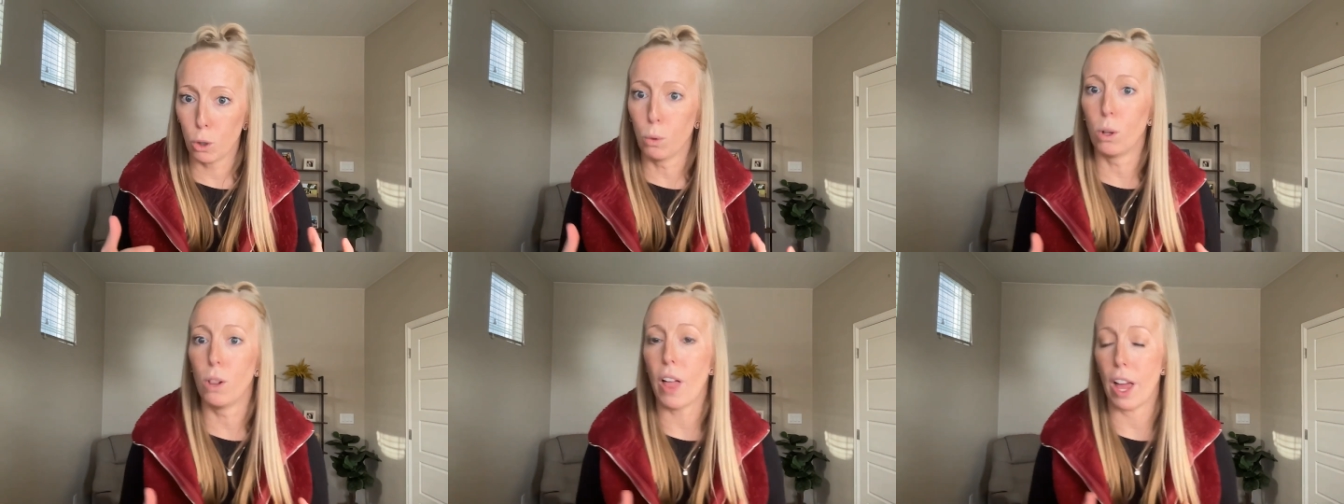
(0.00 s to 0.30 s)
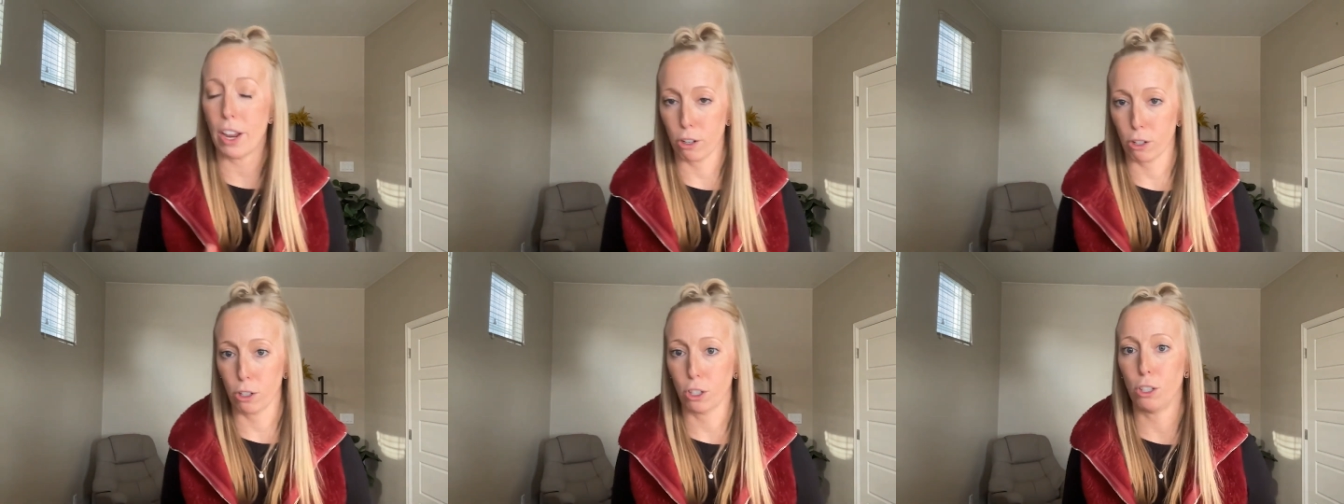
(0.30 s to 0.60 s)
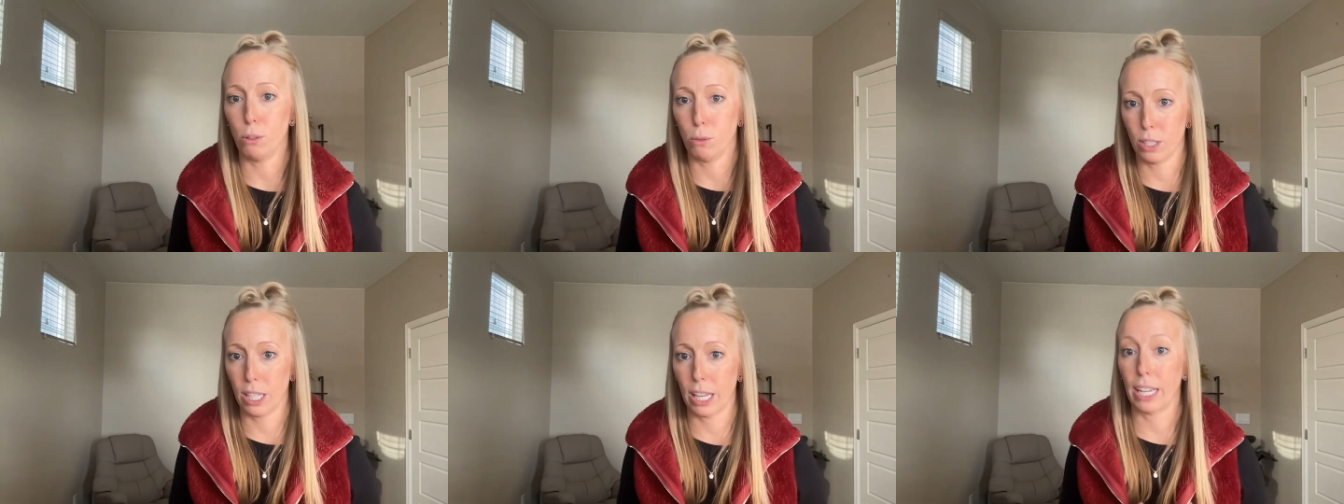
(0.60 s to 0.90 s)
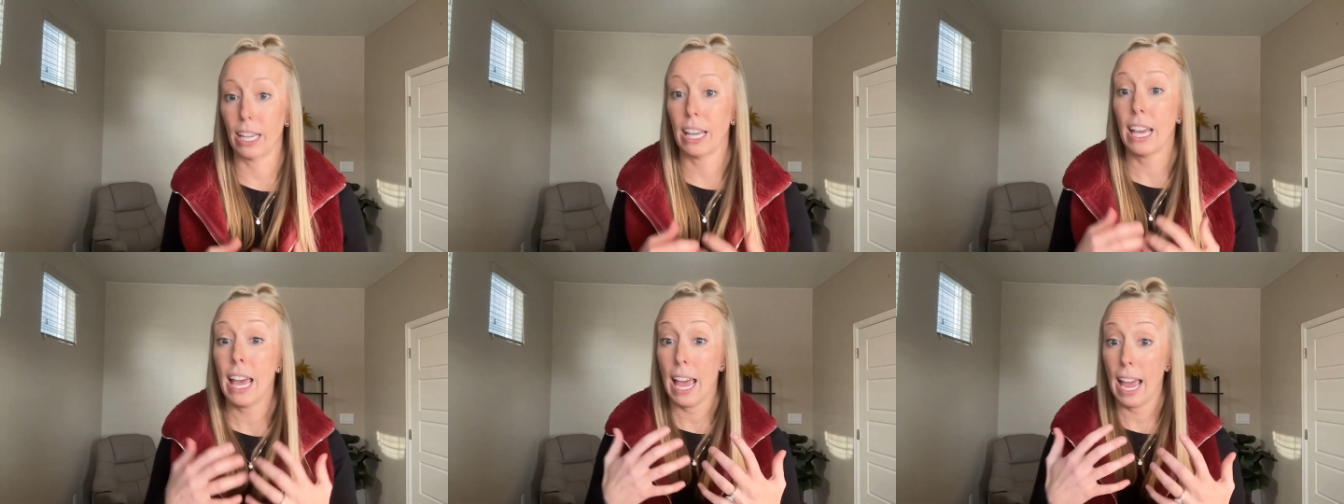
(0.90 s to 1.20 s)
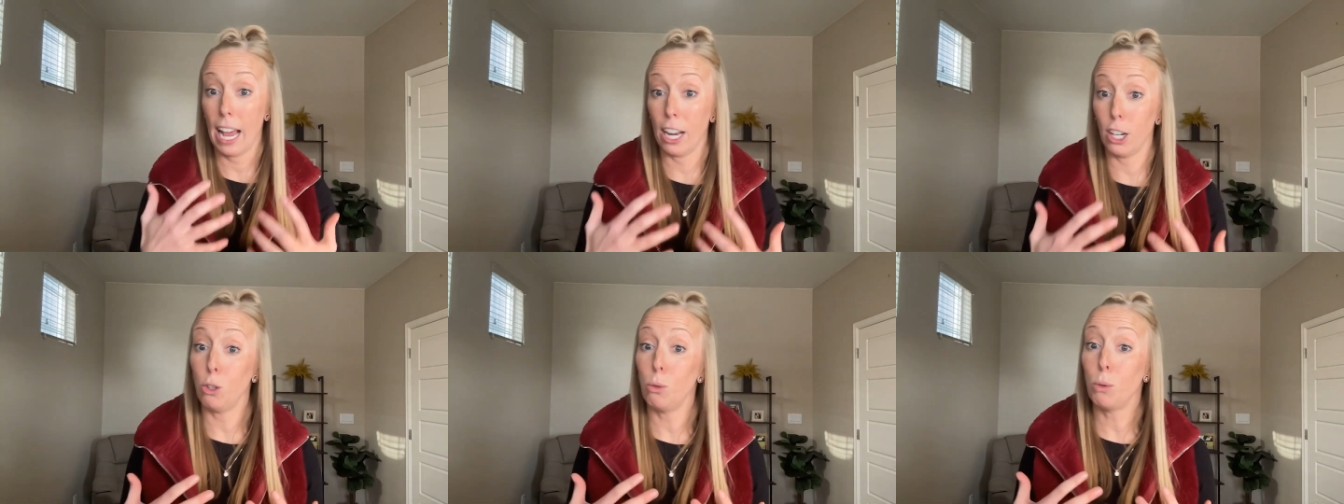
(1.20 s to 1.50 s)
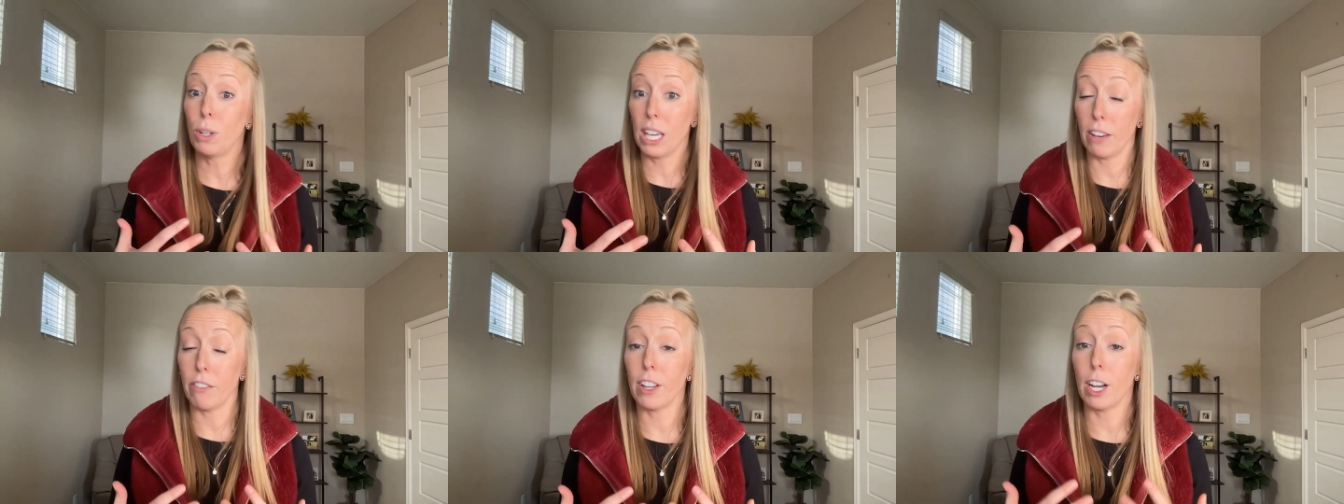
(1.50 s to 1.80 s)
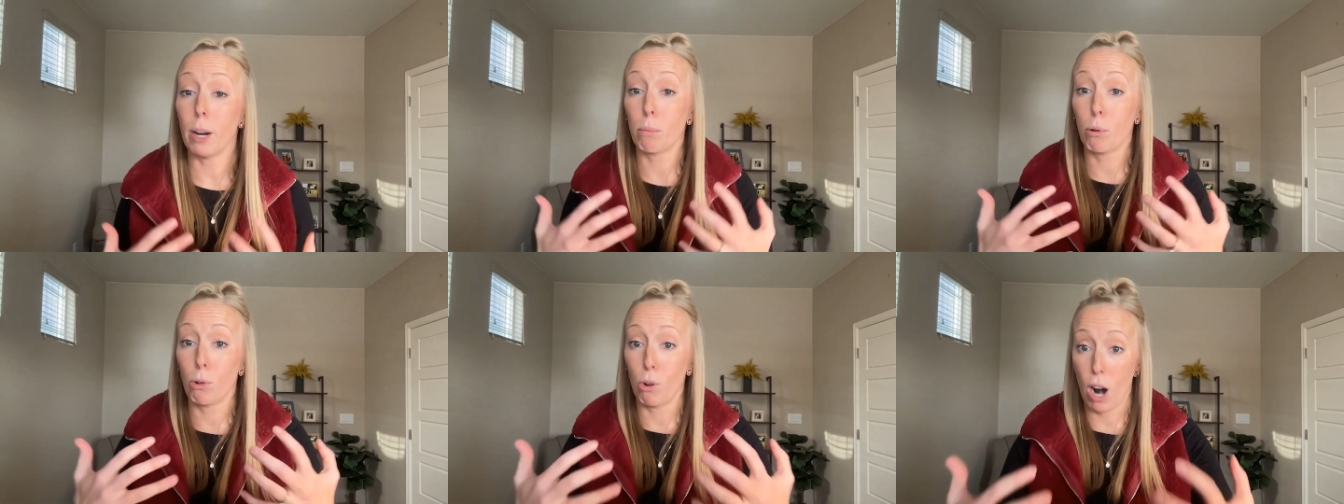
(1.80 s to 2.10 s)
tool that you're using and you give
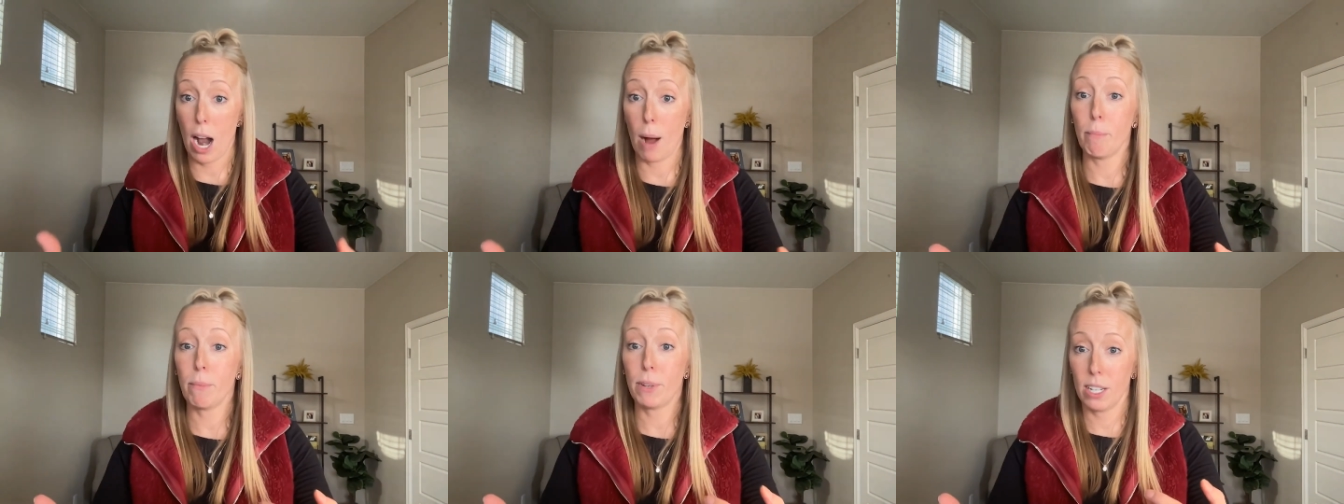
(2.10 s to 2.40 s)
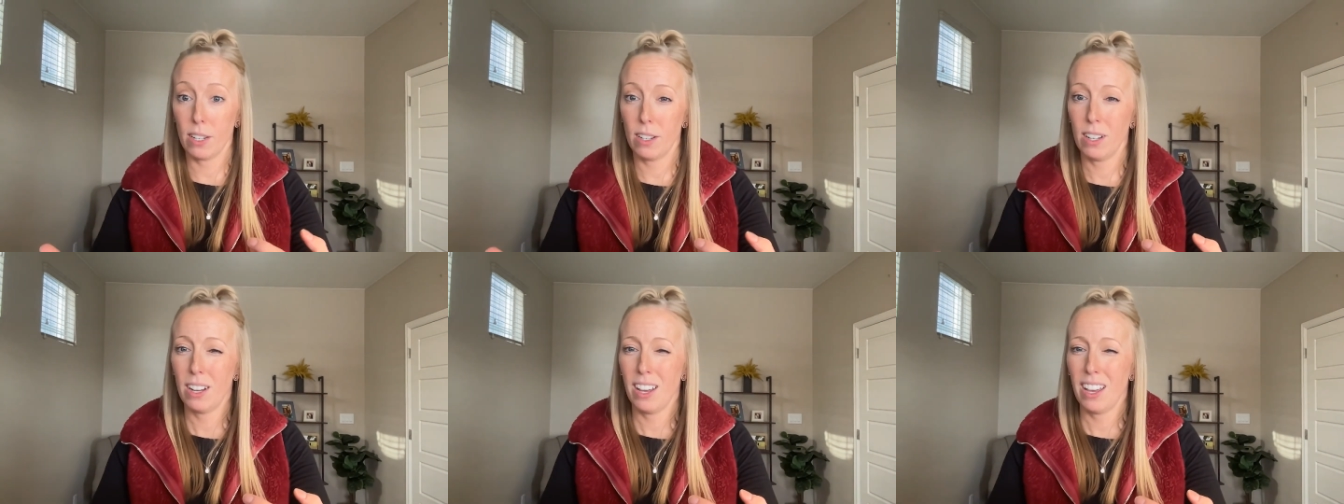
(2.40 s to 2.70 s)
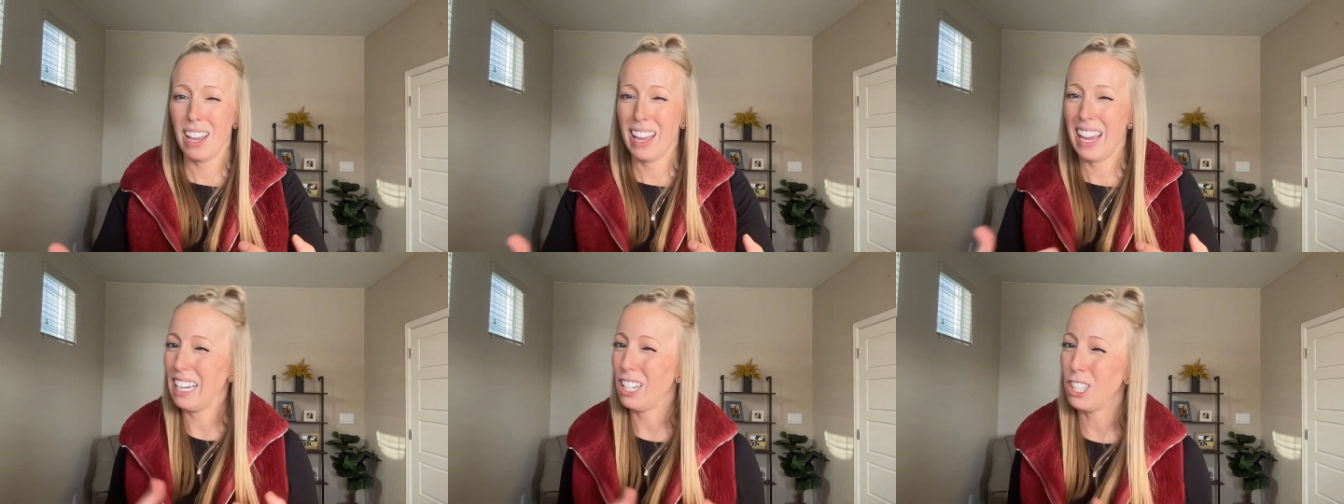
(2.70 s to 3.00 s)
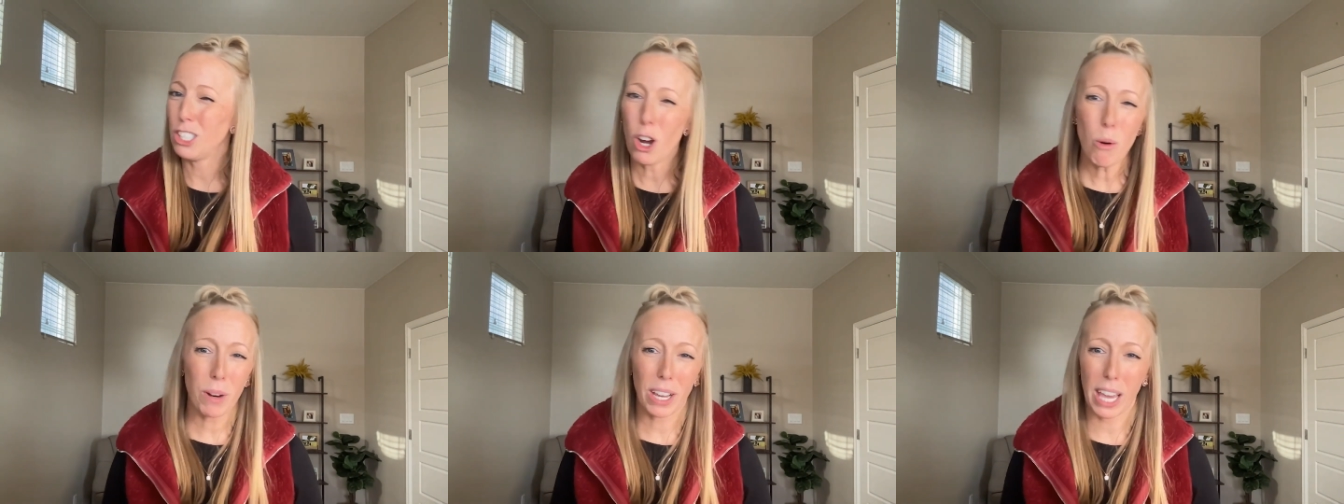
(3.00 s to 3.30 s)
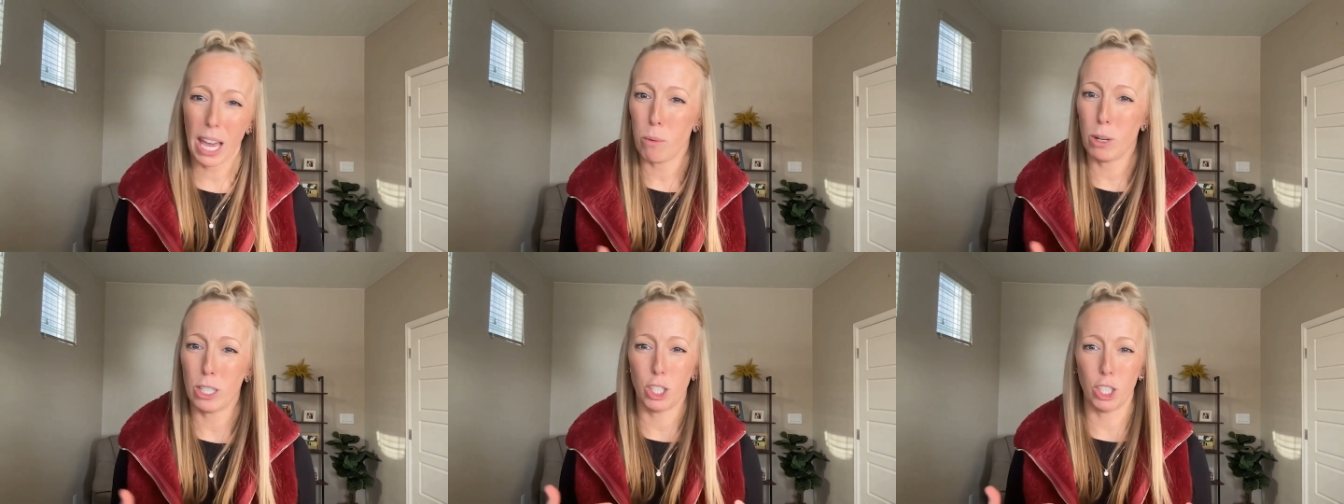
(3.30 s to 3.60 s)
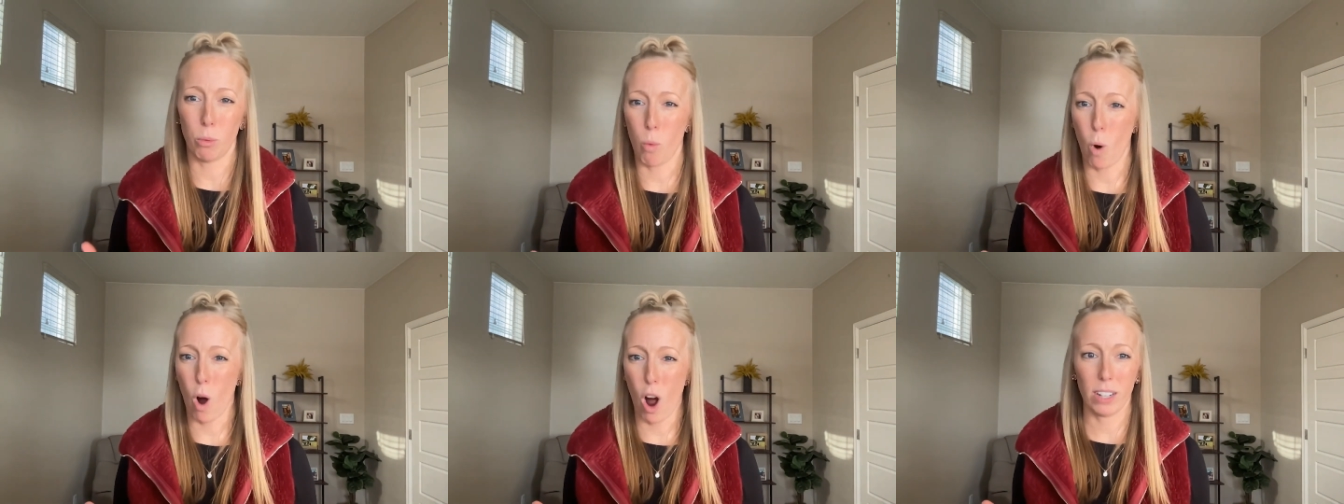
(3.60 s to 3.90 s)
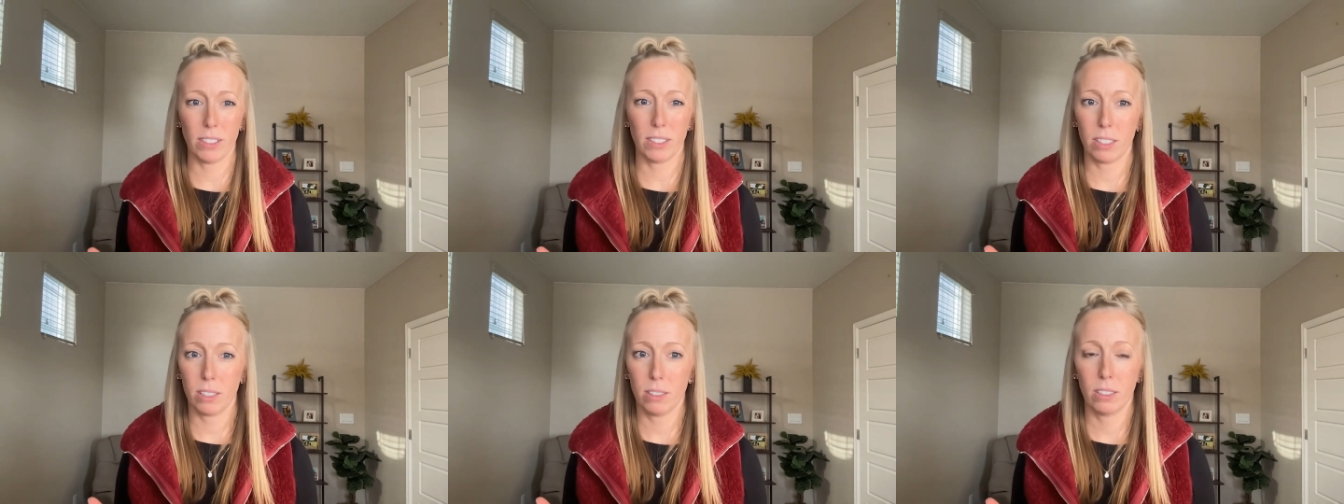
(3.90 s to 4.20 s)
it a prompt and you don't get what you
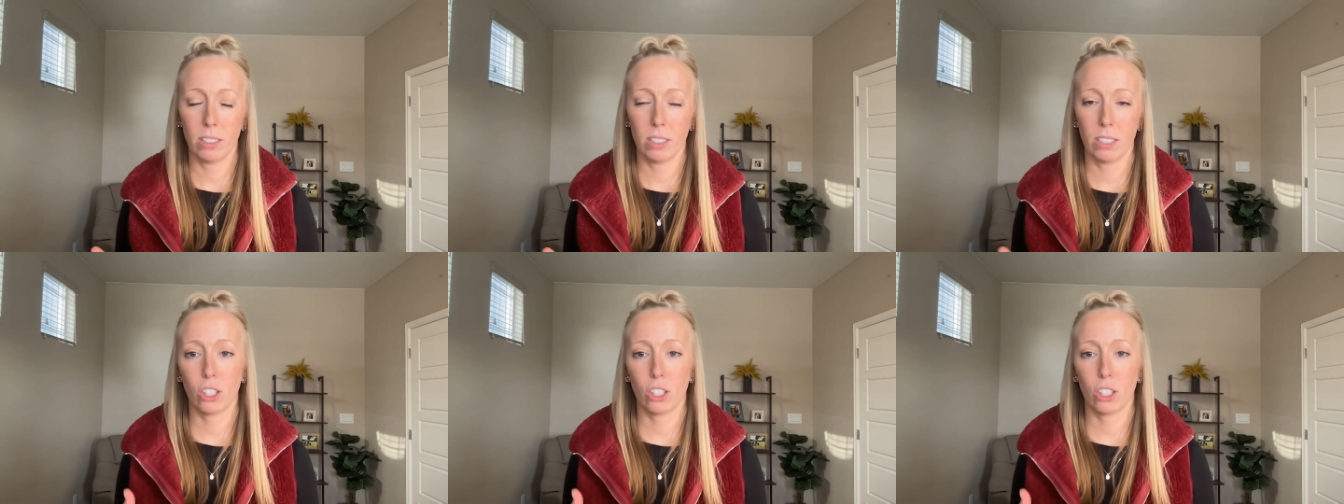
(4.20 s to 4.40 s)
want.